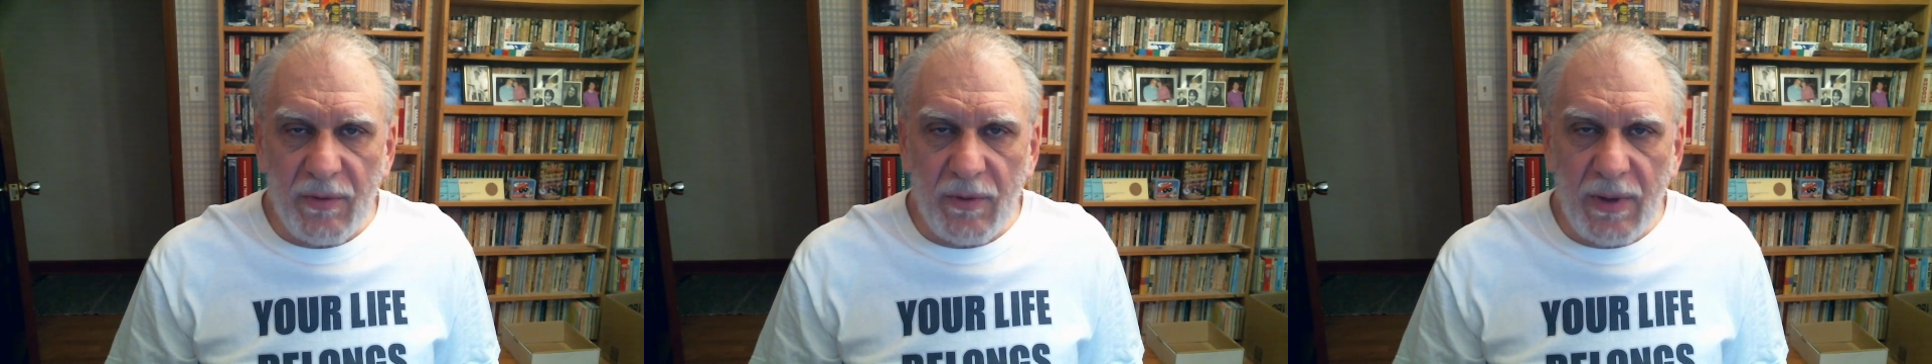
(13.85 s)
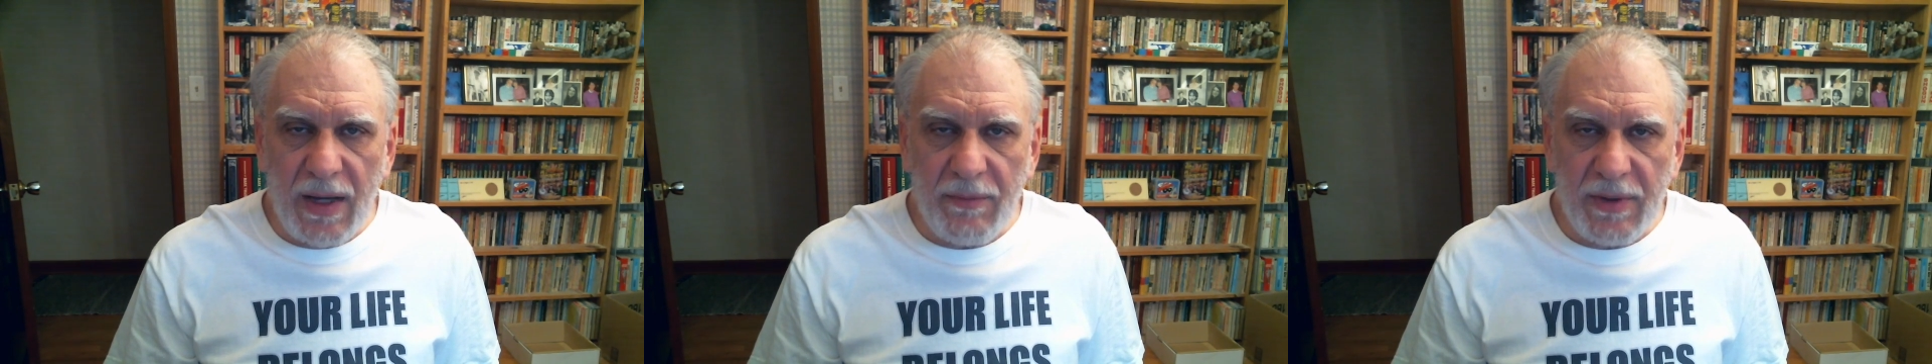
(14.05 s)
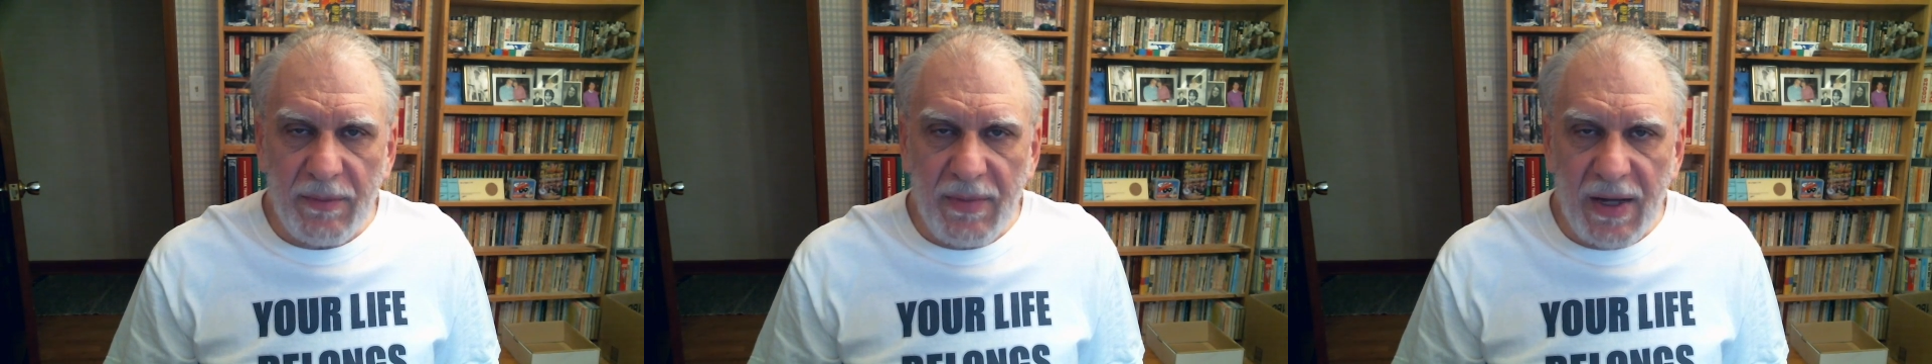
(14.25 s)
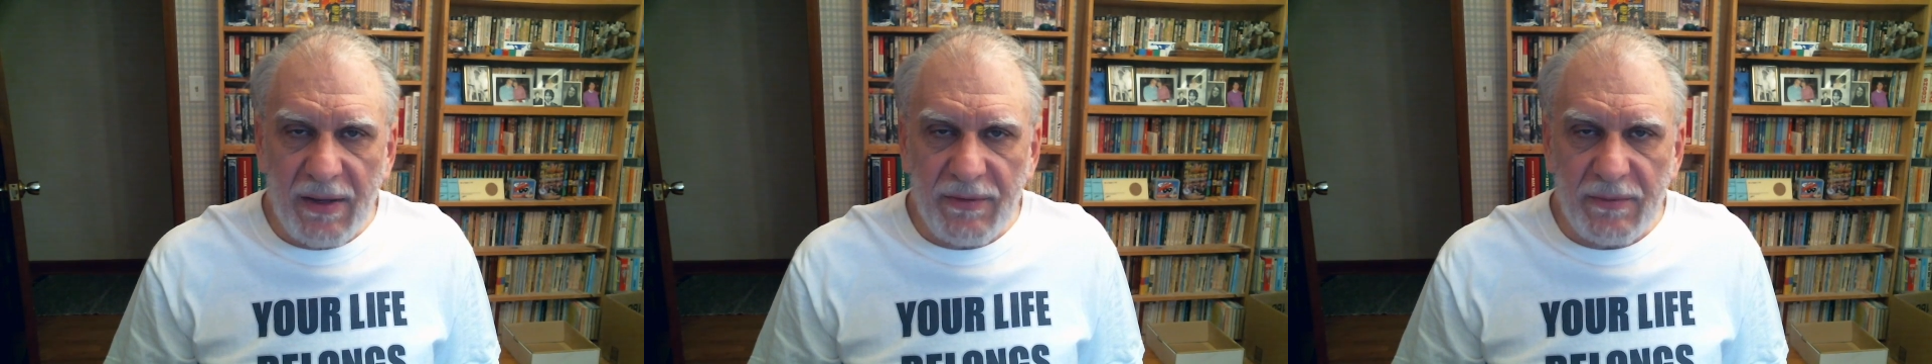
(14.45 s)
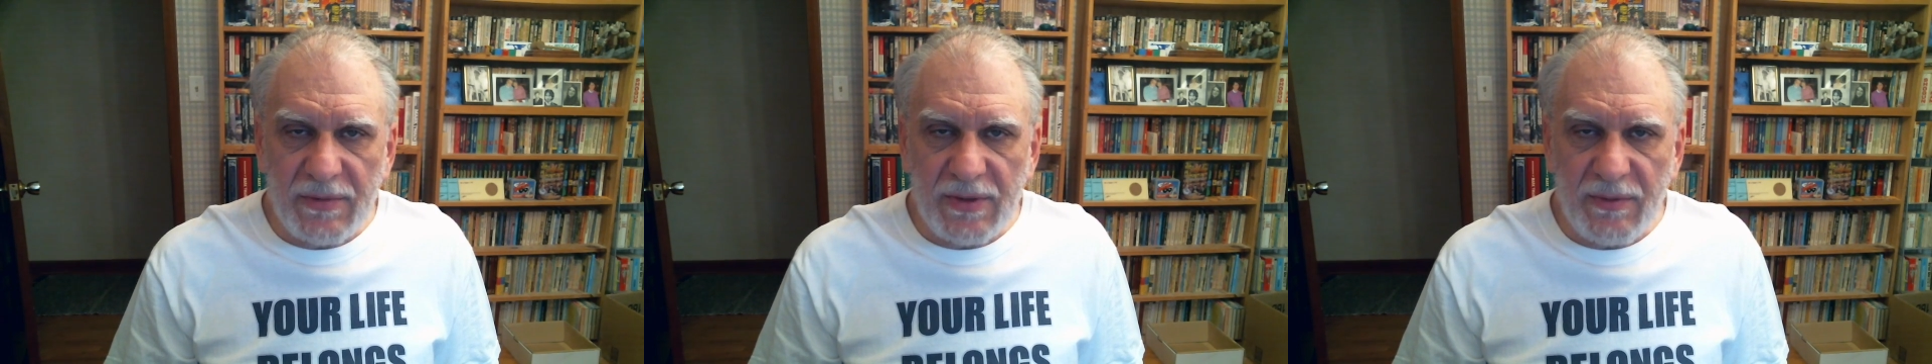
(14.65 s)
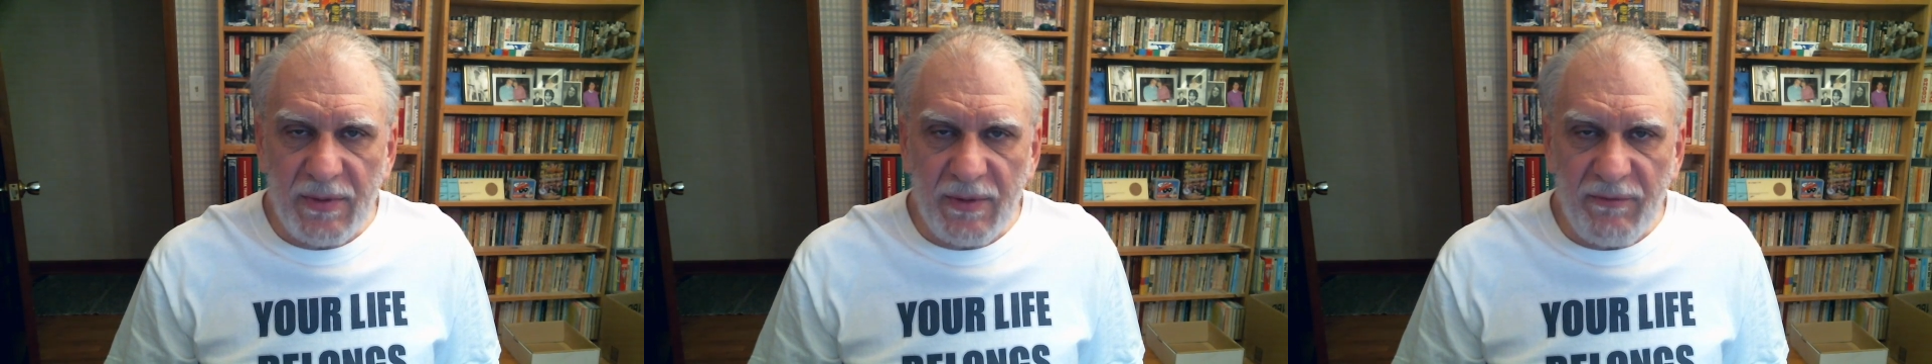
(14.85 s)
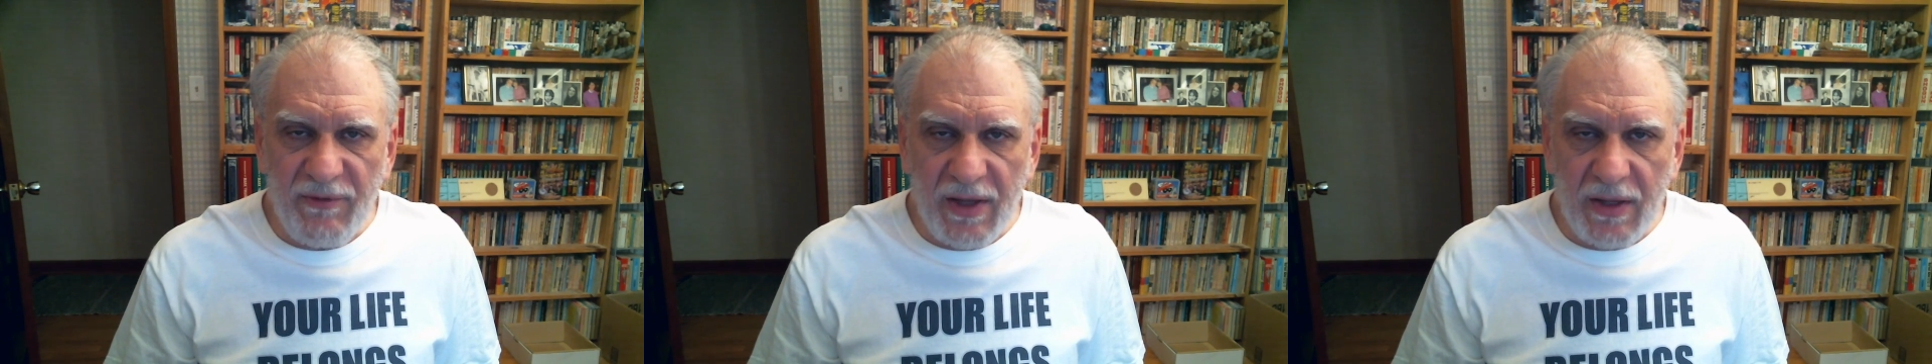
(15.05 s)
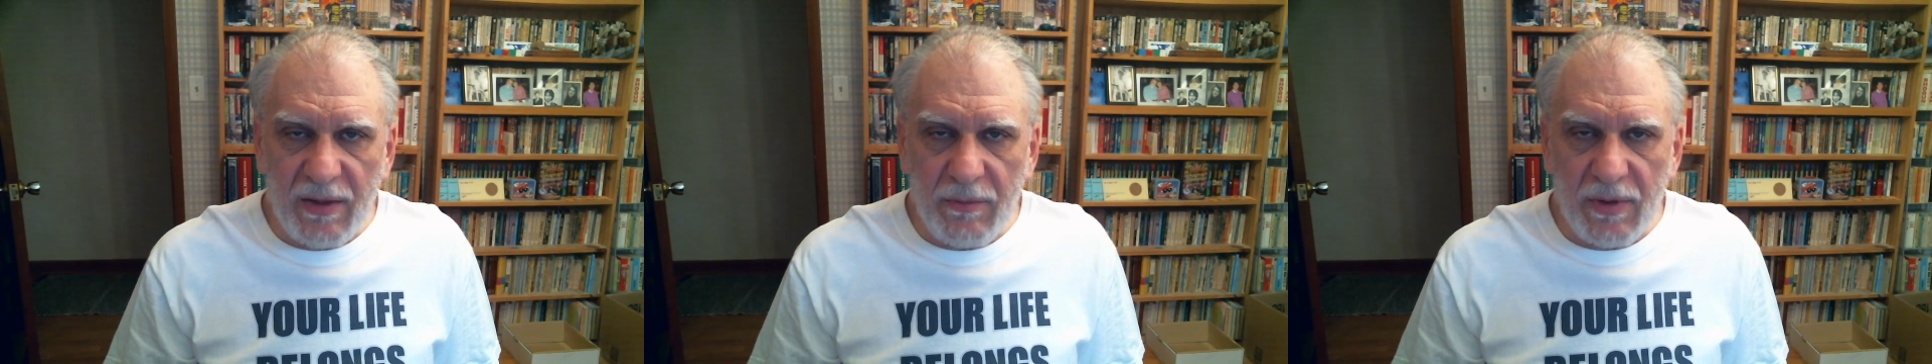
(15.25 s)
or how many bathrooms should be
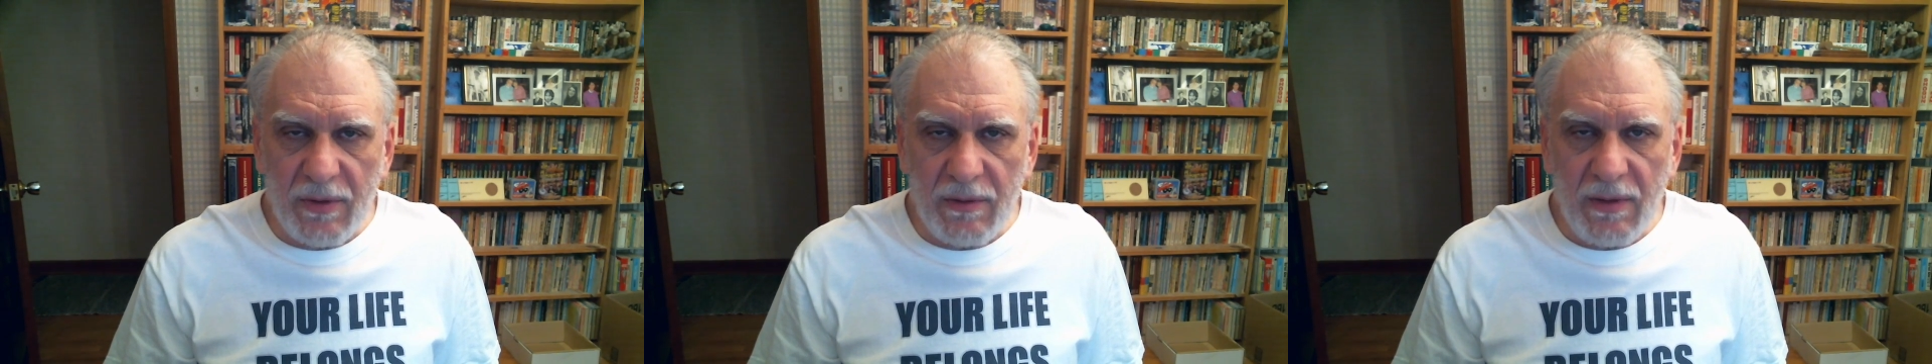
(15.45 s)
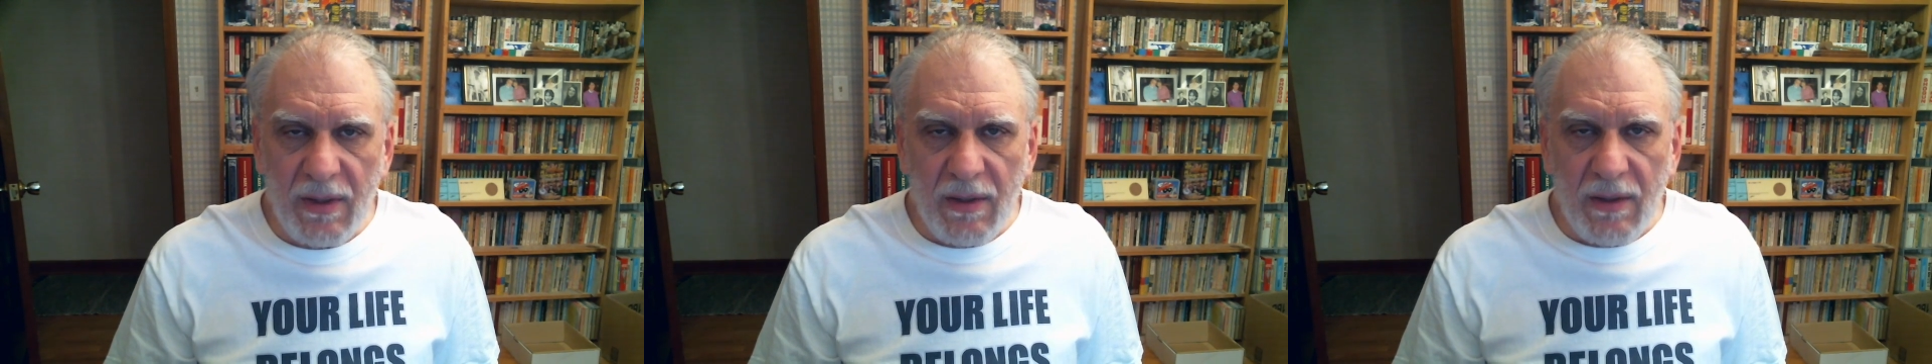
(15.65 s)
available